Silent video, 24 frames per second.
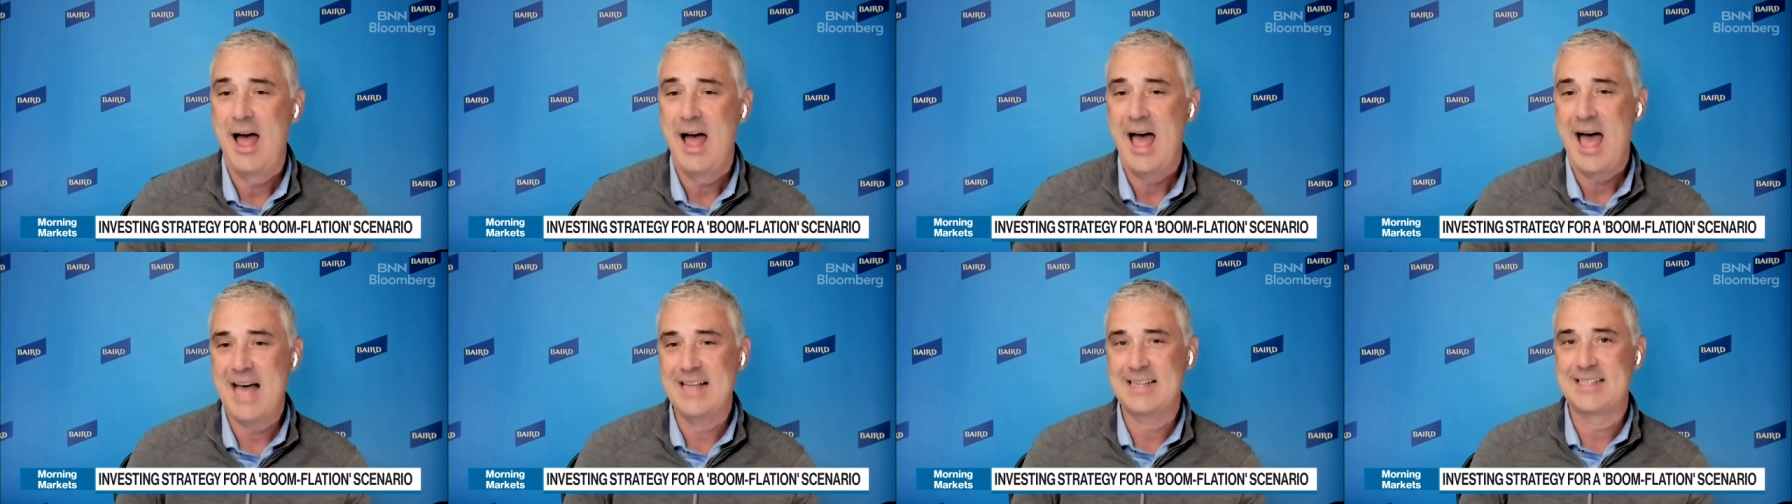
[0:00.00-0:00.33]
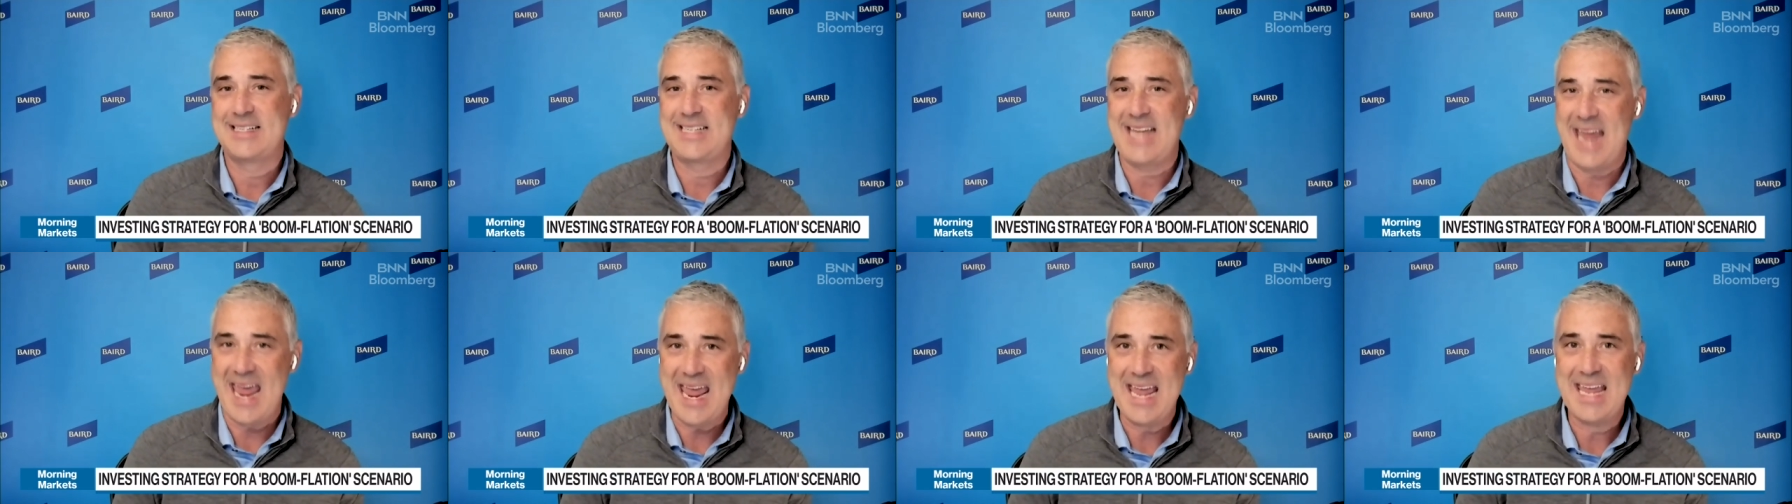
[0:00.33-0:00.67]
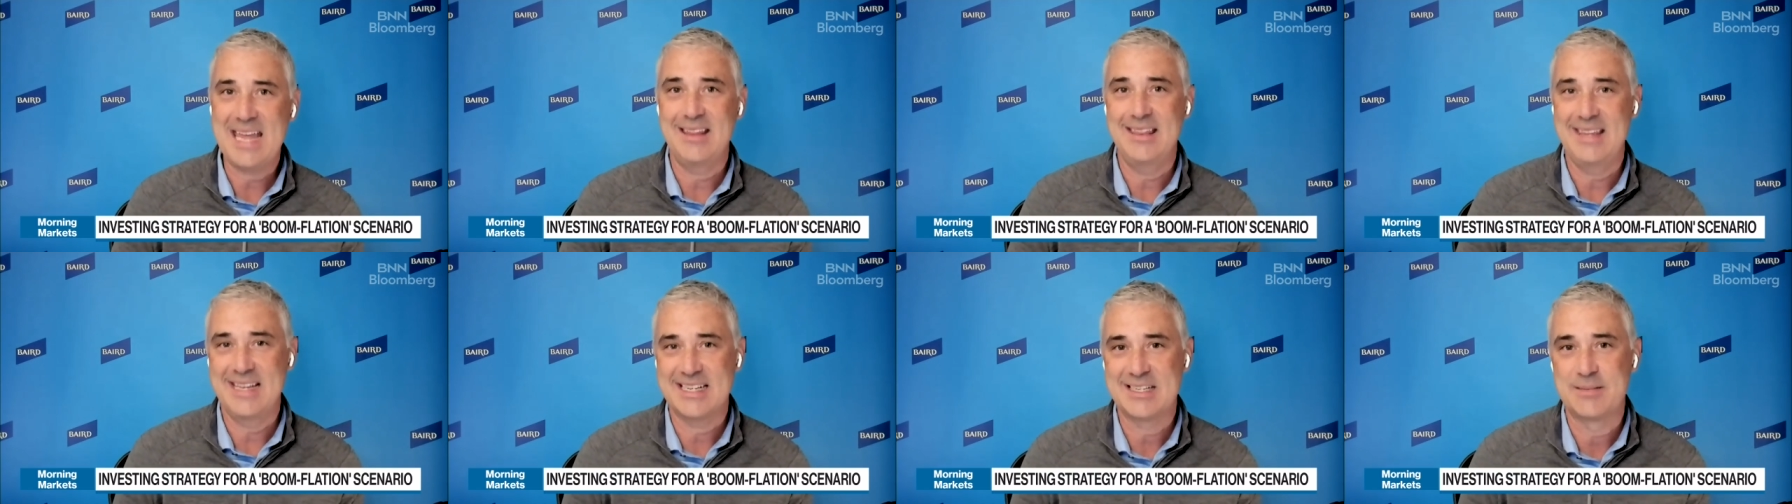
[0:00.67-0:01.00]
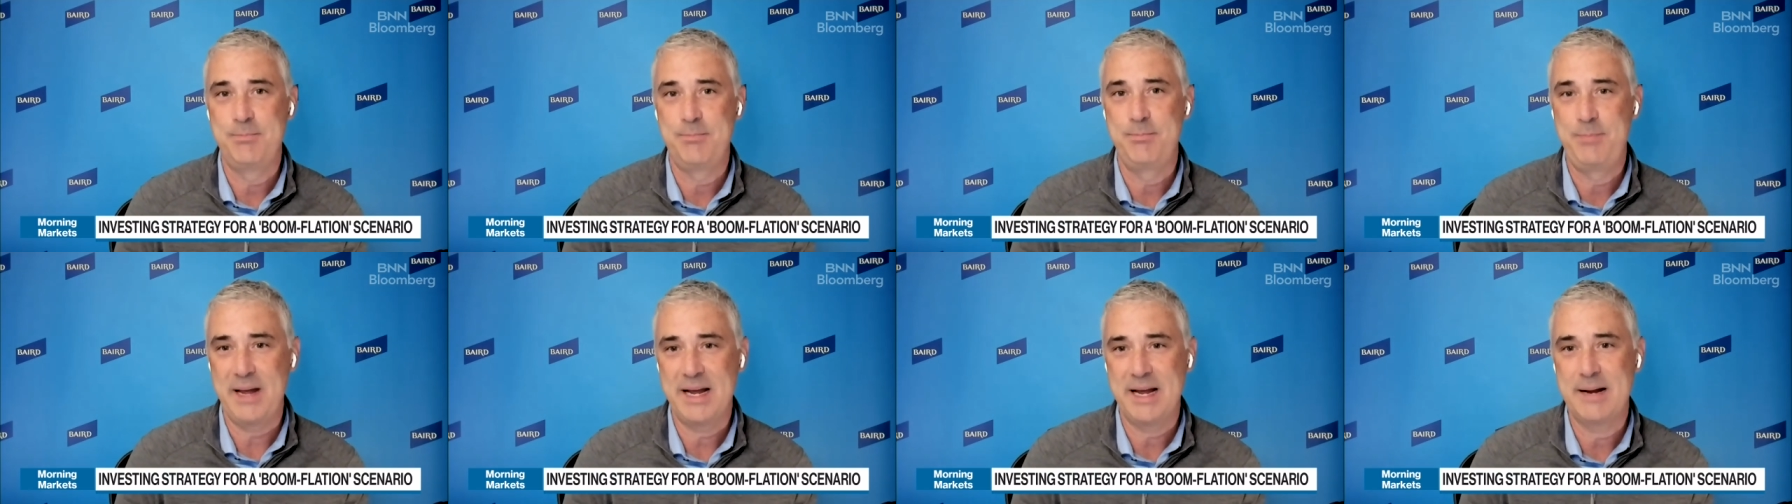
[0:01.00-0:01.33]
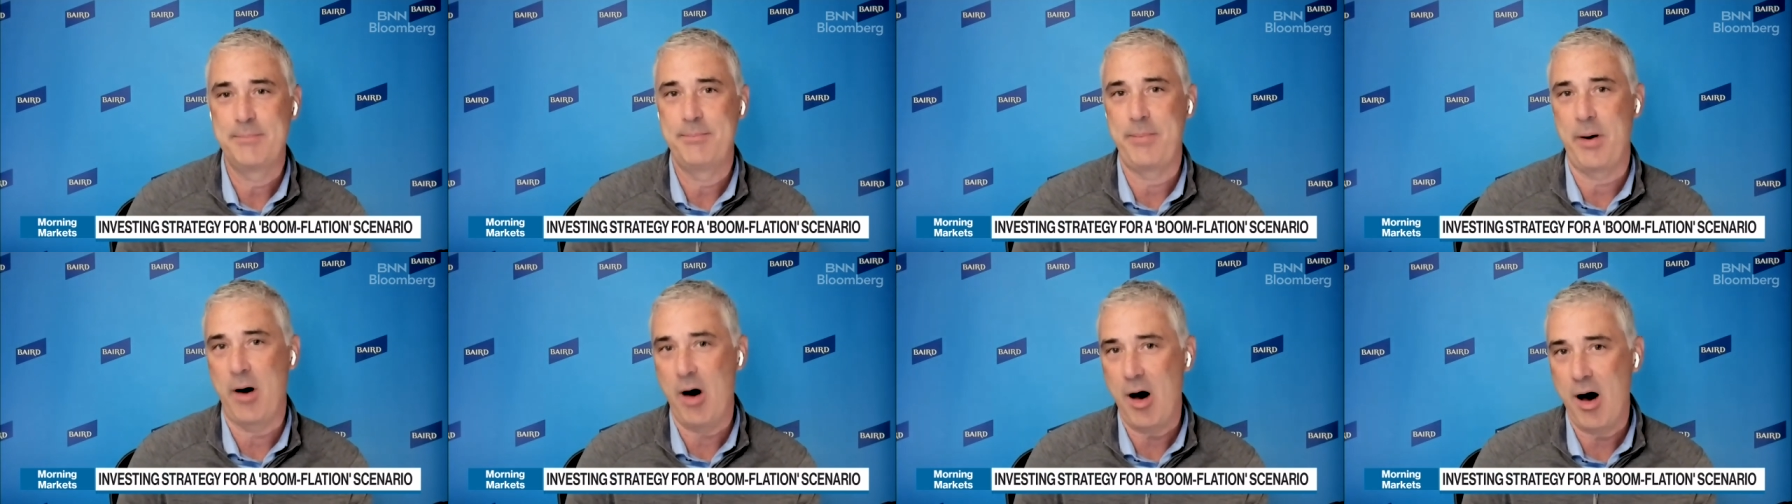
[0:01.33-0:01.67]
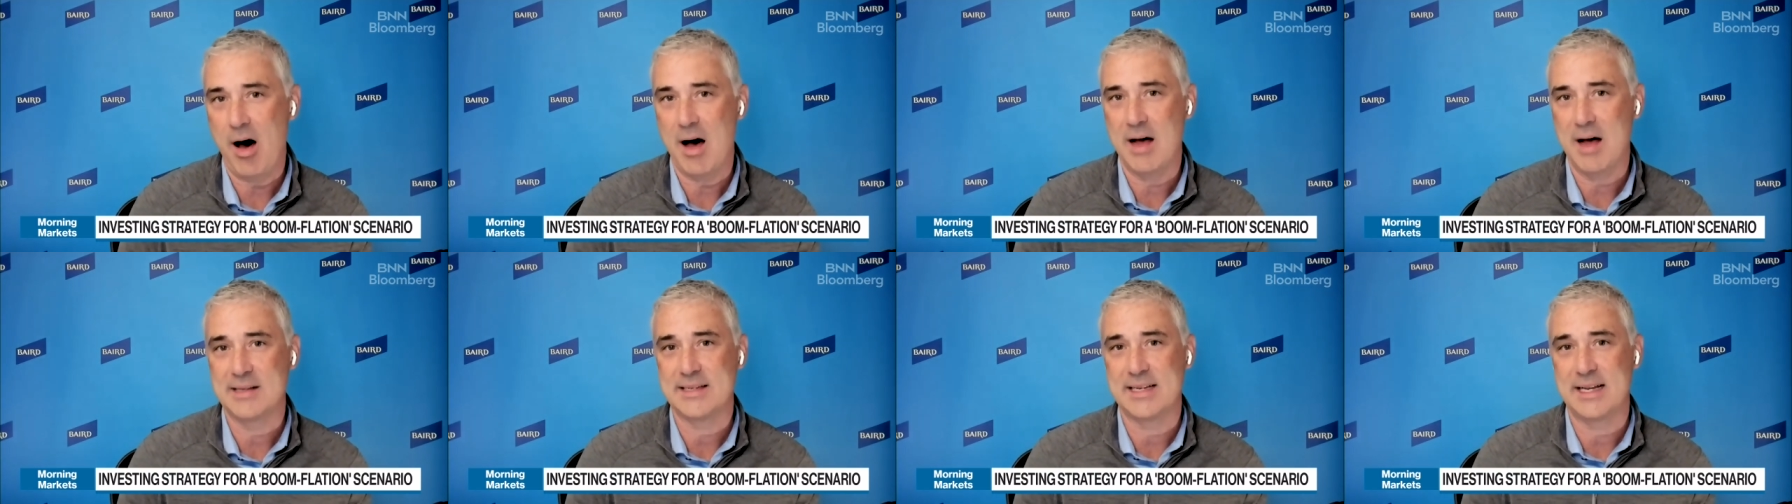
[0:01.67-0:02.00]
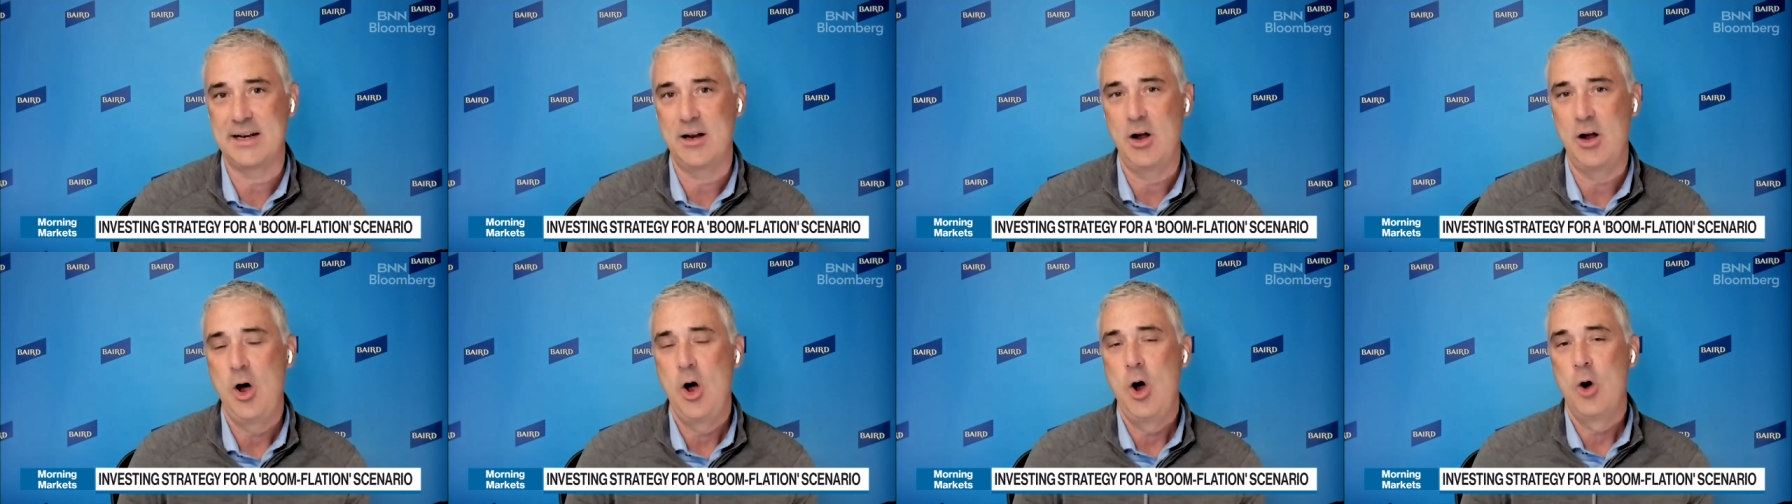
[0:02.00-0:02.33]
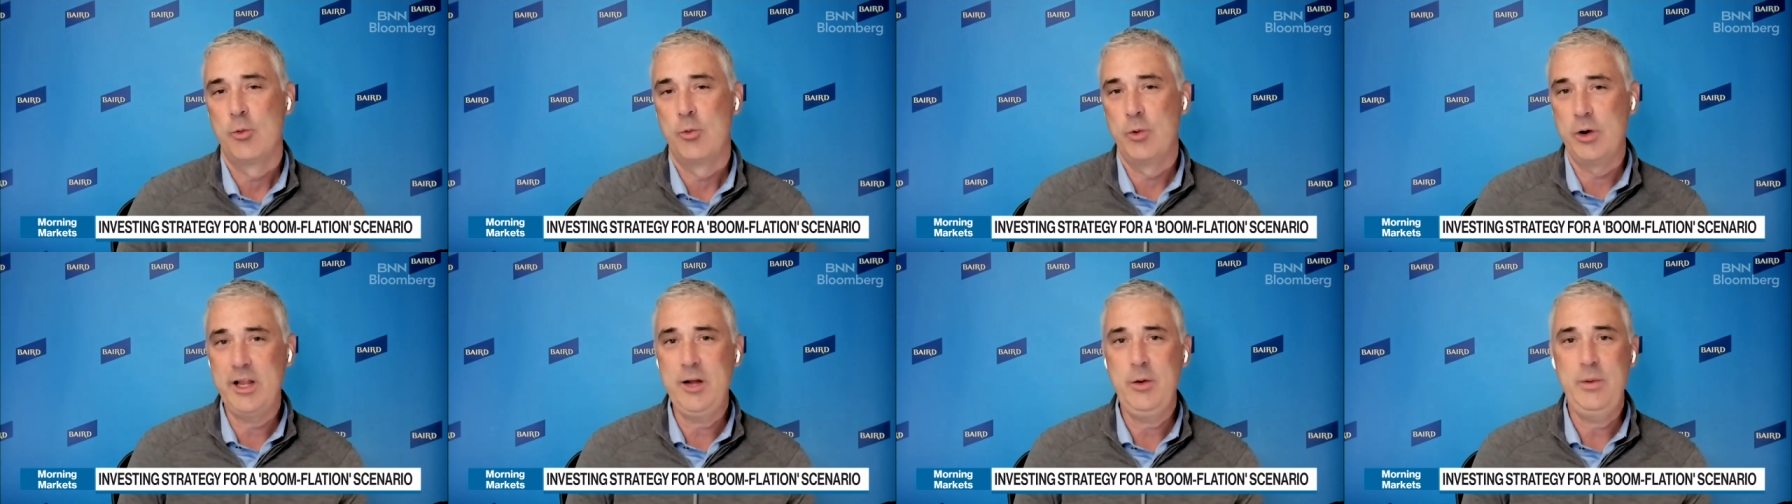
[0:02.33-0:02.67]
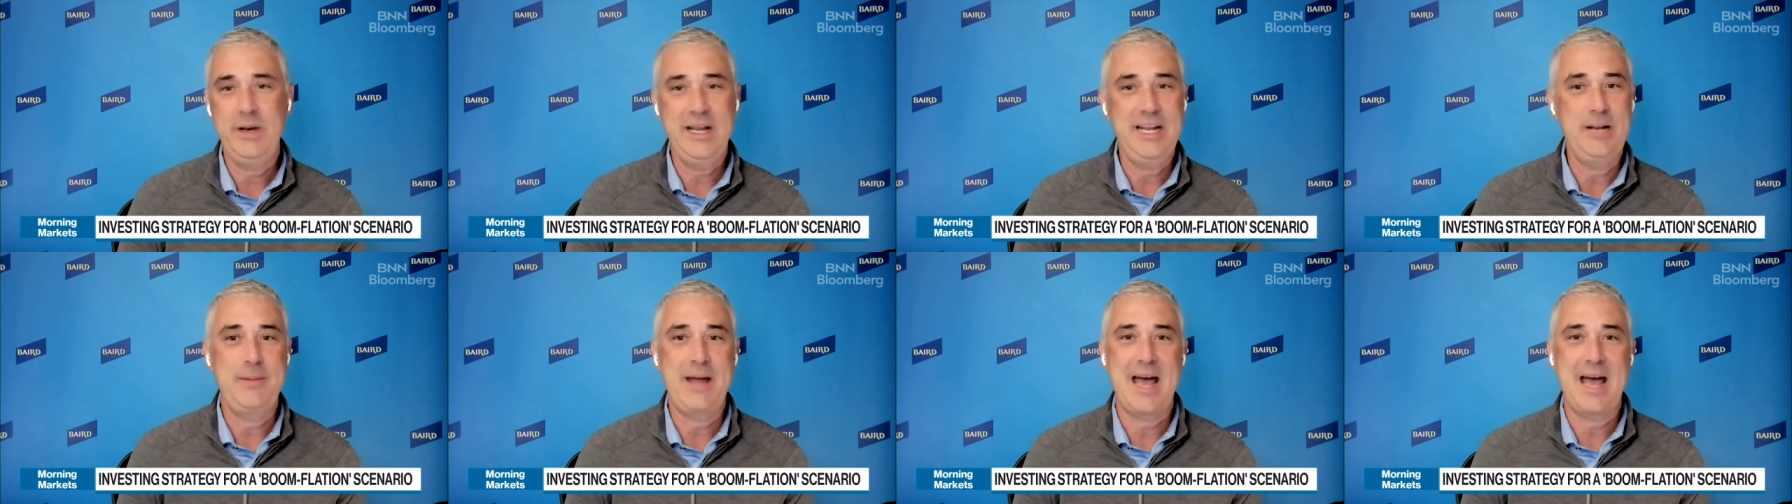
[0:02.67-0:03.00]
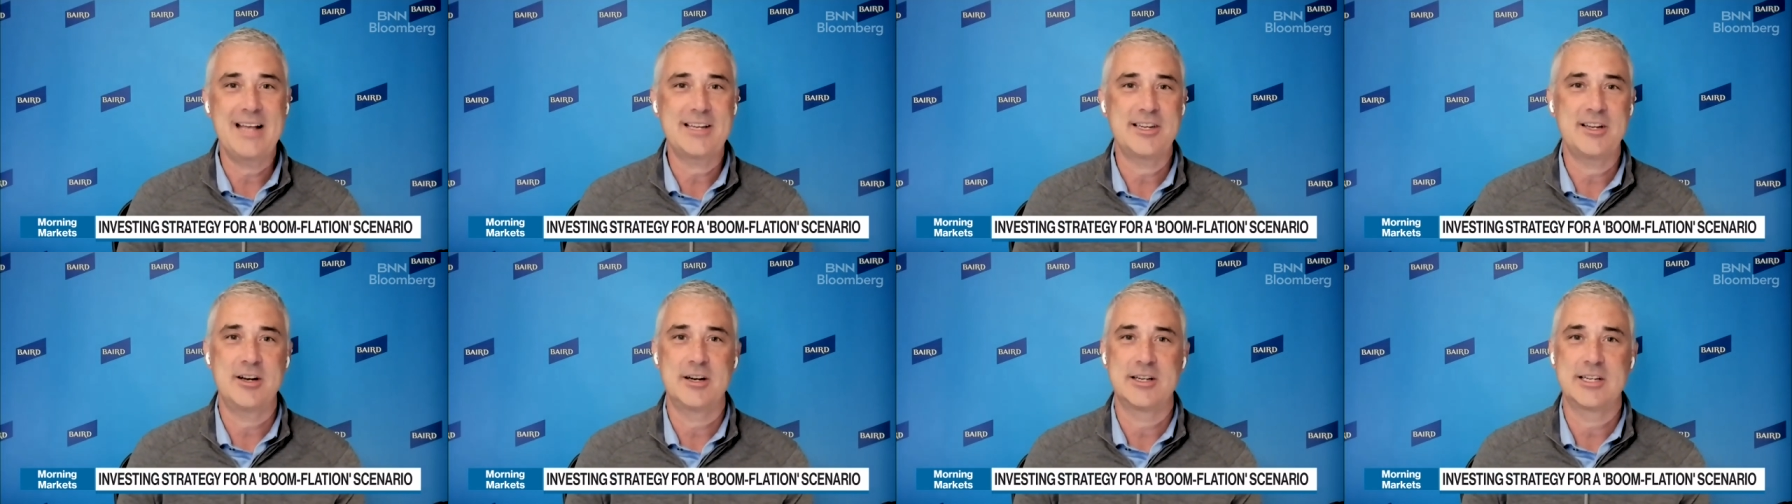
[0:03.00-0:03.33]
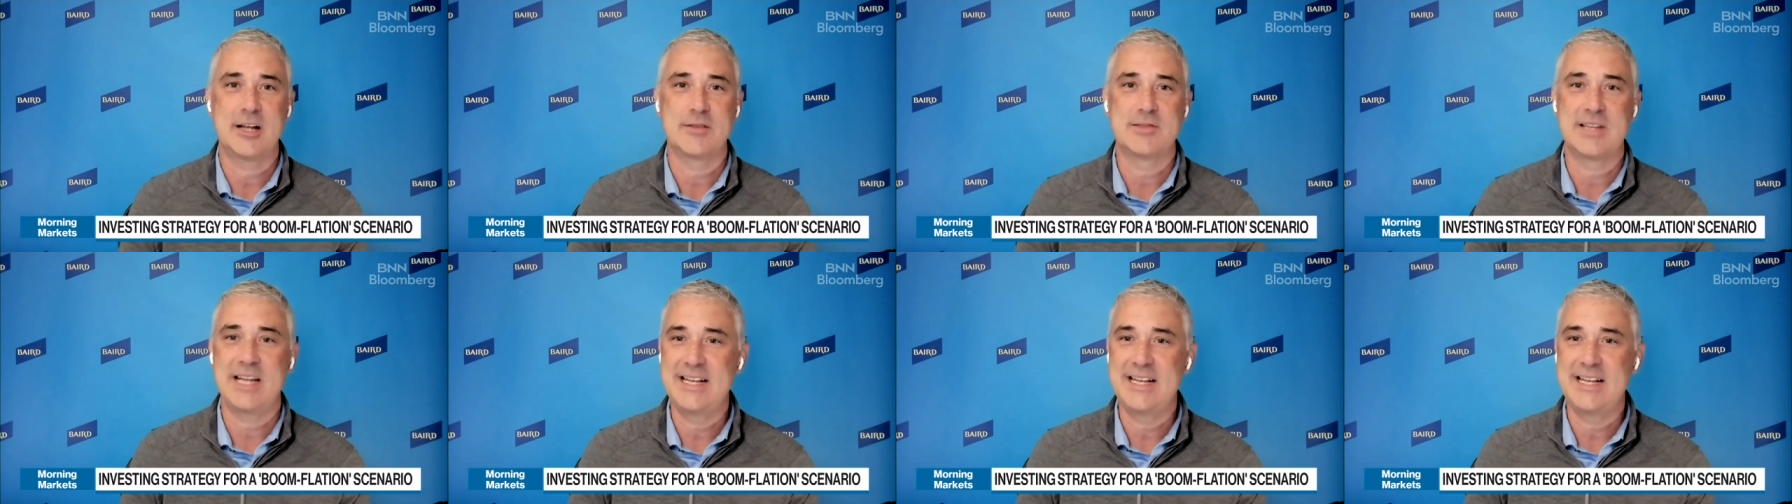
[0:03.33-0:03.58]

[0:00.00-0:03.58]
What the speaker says: has taken this big pause, and really we need to be asking ourselves: